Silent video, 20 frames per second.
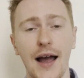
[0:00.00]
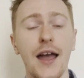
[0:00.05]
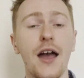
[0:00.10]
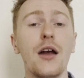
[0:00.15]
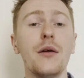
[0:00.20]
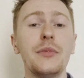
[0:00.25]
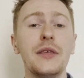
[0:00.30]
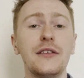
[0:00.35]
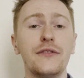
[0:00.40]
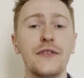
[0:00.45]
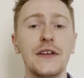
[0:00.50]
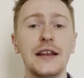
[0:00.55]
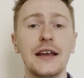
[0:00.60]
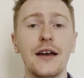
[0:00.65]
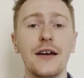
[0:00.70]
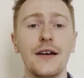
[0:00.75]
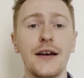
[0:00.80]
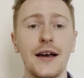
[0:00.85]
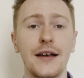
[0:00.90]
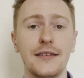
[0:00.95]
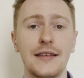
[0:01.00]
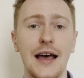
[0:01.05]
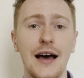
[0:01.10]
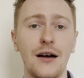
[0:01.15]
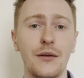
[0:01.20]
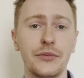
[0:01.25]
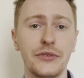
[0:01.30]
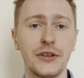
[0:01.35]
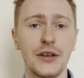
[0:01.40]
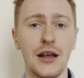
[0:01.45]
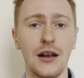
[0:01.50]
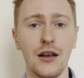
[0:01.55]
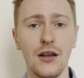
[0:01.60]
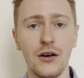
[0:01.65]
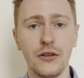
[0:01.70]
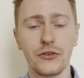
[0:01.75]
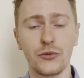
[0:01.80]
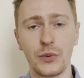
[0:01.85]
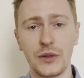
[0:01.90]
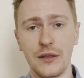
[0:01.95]
hope this video has helped a
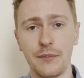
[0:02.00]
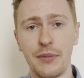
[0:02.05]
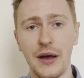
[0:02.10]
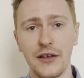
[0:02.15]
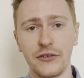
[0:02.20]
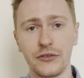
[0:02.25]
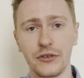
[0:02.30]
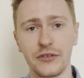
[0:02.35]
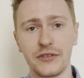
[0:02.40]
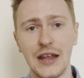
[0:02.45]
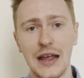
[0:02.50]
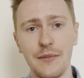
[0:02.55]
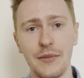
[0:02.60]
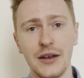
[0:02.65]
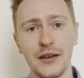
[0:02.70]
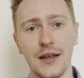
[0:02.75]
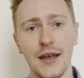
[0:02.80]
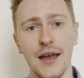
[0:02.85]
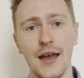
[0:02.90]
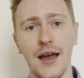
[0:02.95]
lot with the personal statement,